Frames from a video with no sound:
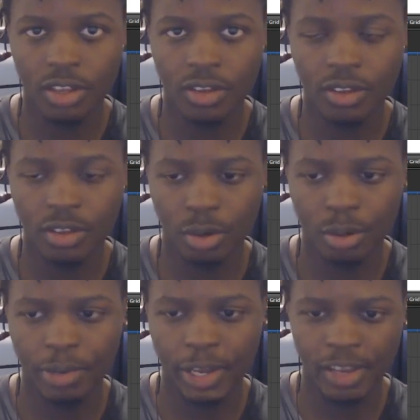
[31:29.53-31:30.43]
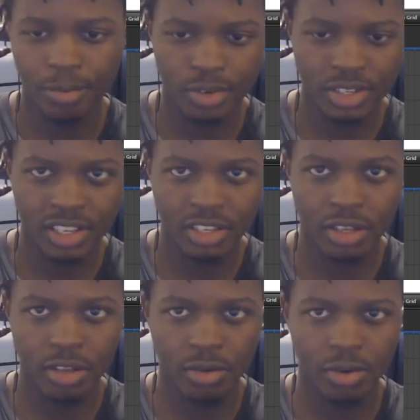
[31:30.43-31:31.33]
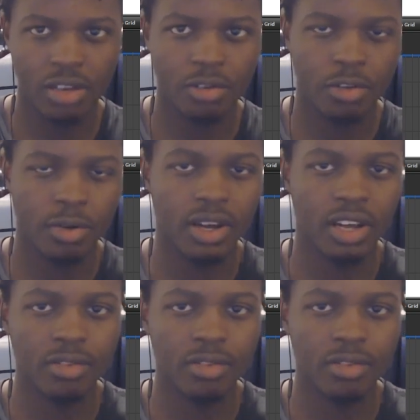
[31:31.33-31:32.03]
you apply a preset you have,